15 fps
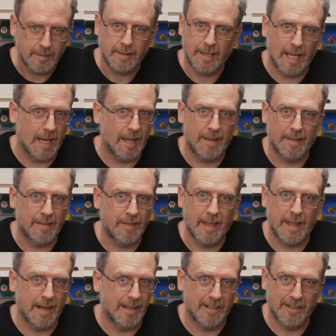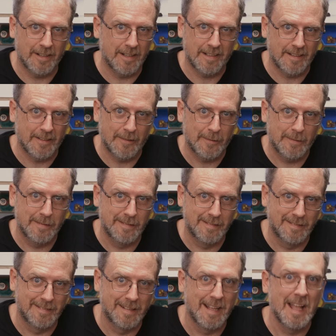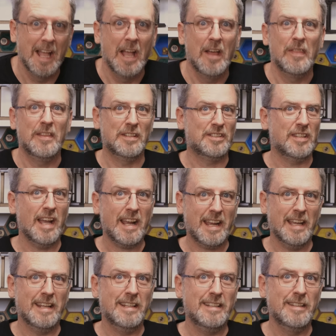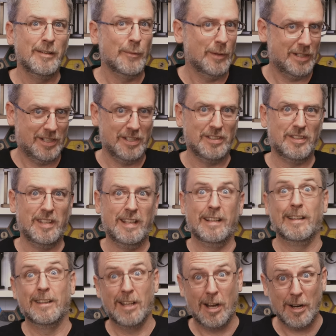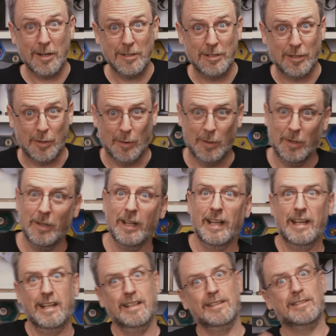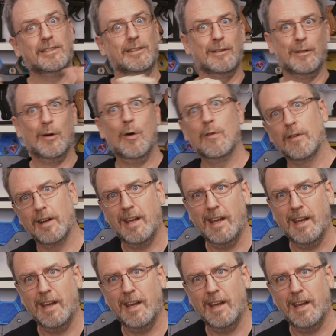Yeah, that ain't gonna do. The second, which is the large goal, is over